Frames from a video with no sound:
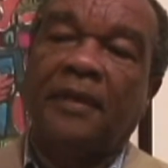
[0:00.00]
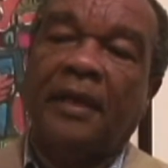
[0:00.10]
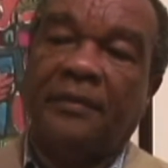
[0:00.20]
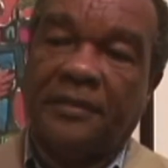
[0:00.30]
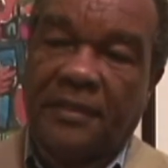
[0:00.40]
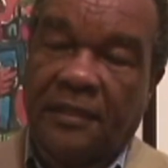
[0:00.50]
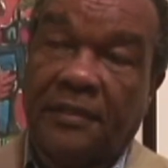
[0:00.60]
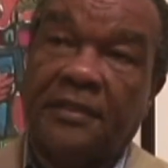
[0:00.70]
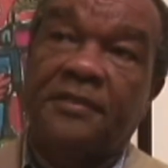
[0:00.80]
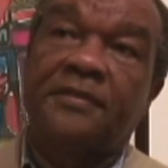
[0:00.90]
Aaron
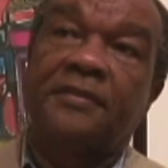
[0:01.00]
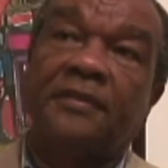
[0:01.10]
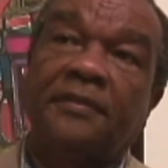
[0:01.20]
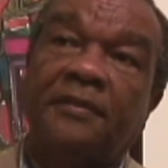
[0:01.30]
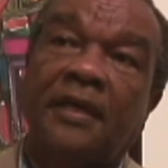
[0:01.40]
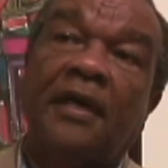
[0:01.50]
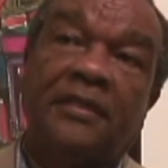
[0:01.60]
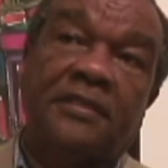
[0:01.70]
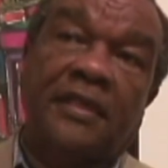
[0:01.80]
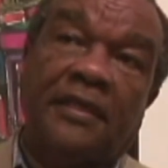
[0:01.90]
Douglas,
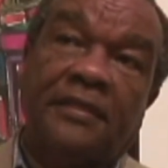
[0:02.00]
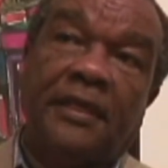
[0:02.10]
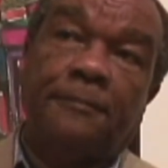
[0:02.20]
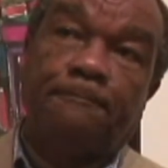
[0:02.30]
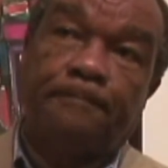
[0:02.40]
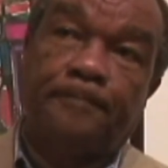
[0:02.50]
artists like that.